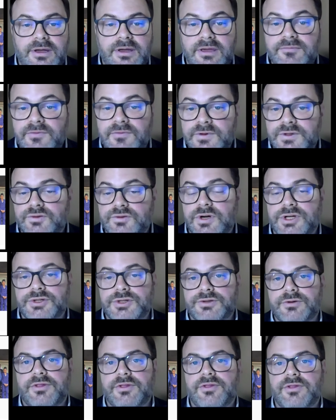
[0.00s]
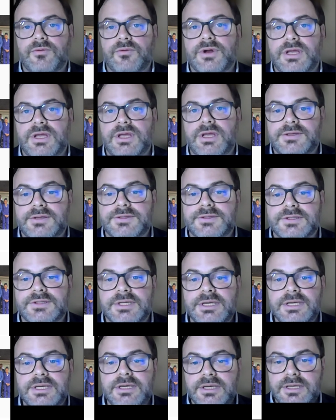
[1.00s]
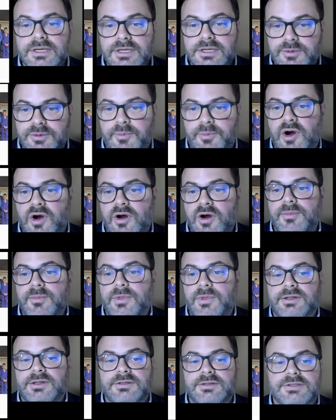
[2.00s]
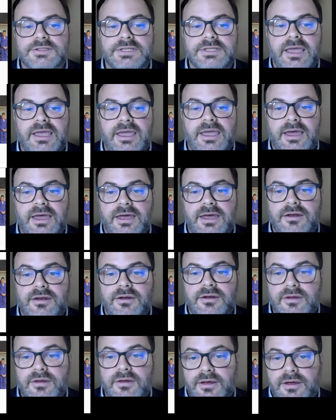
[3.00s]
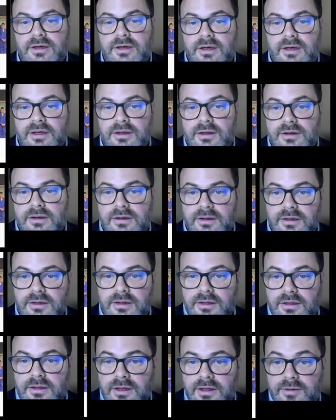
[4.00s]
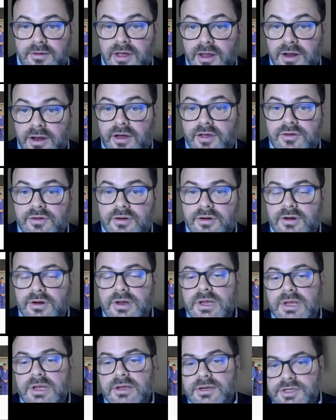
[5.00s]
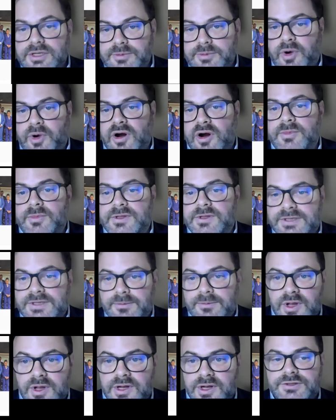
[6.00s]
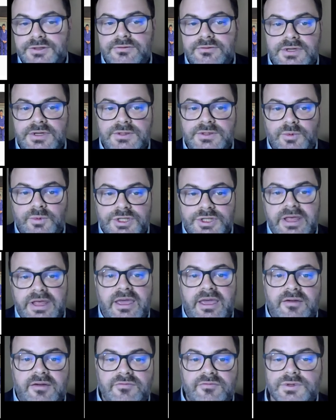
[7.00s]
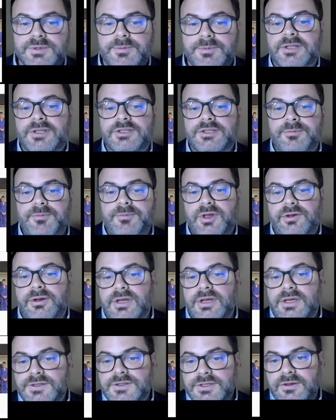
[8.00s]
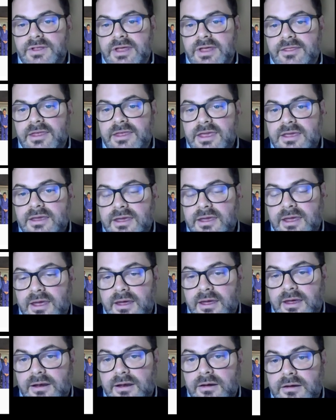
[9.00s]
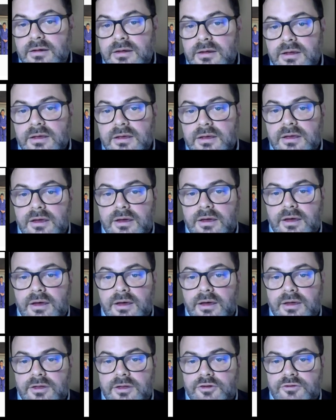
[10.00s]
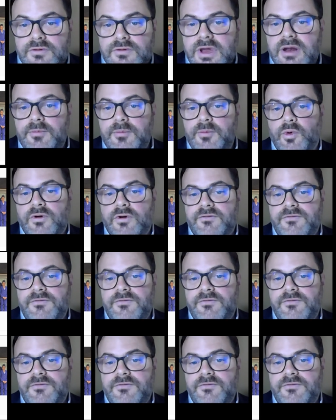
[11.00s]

infrastructure authorities, departments, and other departments and ministries which they have responsibility, so that they can create a more